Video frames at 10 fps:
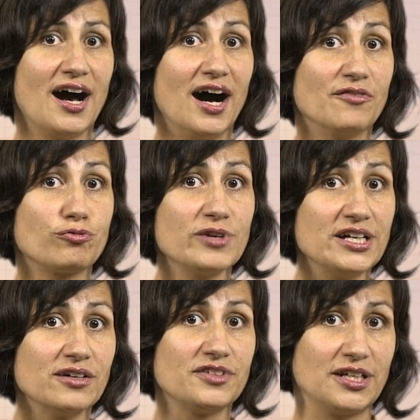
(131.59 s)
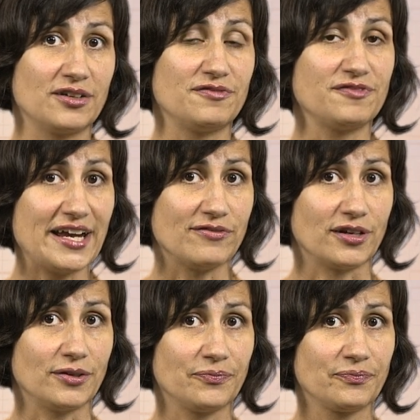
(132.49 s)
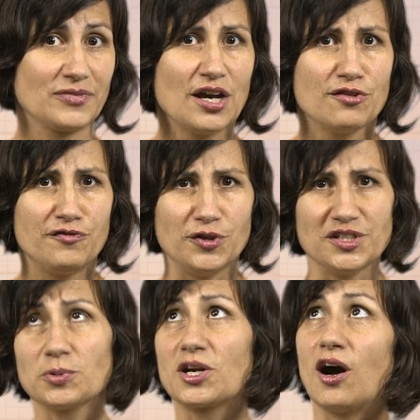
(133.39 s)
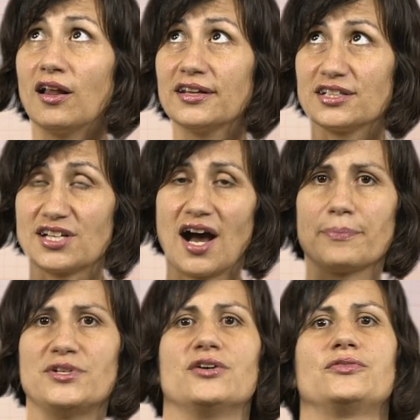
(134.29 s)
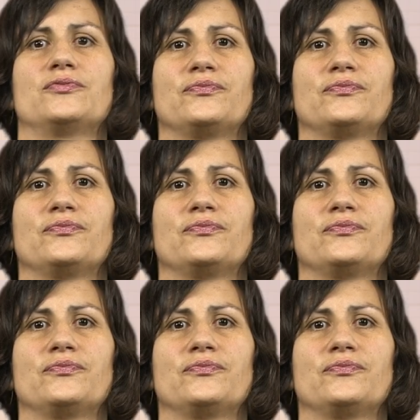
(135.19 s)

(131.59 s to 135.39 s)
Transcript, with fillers: of real vanilla flavor. Foodies would call it the top note.